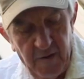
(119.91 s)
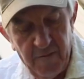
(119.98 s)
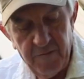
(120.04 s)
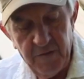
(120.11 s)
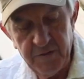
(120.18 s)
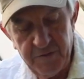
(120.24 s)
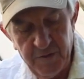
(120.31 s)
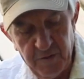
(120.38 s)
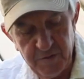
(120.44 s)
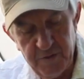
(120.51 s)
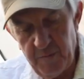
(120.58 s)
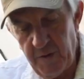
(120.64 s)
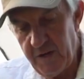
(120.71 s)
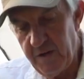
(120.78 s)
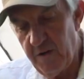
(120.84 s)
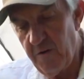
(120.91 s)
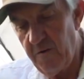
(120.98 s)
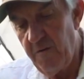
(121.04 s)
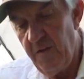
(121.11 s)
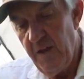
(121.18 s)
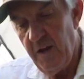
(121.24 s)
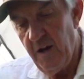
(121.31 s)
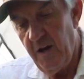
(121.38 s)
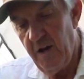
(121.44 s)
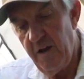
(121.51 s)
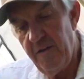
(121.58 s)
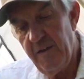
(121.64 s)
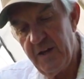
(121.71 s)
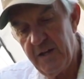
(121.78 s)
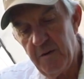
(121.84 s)
This little tomato,
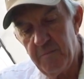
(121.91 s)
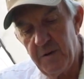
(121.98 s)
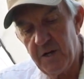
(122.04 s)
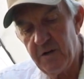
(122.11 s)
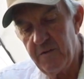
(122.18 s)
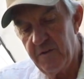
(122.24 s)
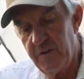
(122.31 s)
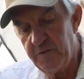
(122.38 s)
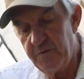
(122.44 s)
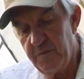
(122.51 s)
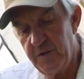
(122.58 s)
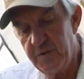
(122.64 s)
and they get bigger than this one.